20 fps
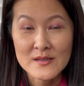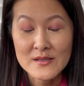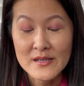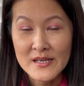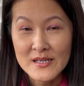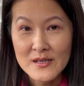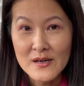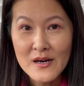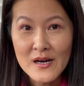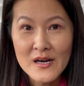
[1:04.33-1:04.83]

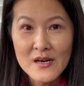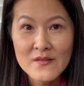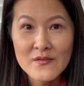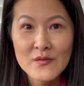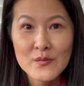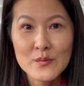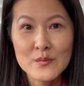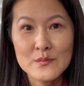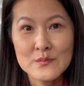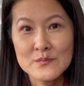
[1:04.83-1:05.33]
laid off,
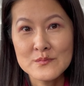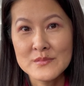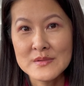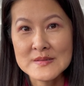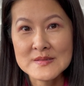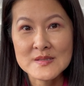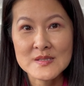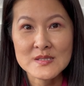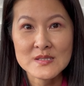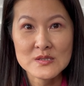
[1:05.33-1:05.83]

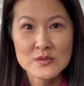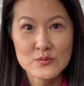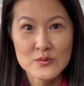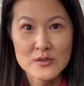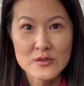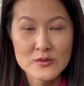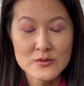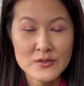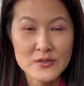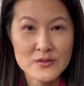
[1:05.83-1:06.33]
businesses were
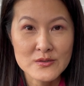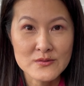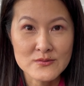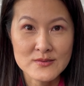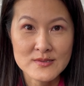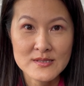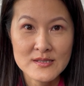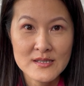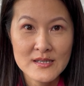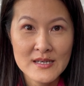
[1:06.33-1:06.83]

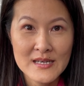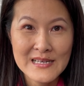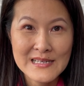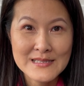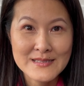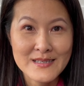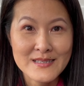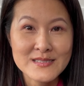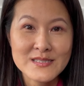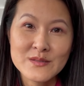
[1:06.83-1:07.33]
closed,
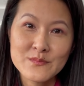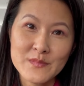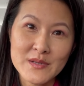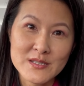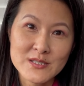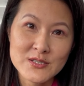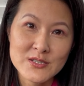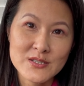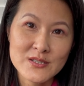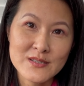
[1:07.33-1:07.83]
not to
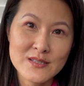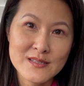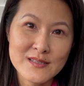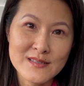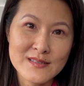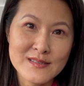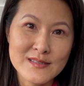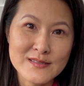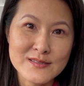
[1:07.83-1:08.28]
mention the